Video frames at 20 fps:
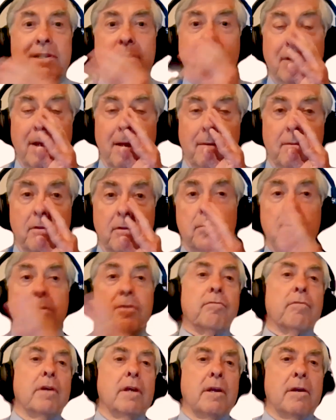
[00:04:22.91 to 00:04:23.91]
sometimes two or
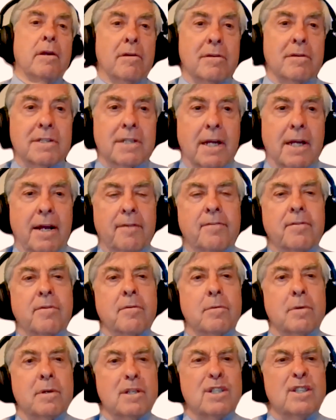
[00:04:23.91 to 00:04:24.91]
three years
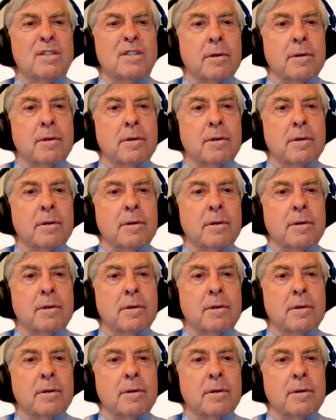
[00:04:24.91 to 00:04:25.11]
afterwards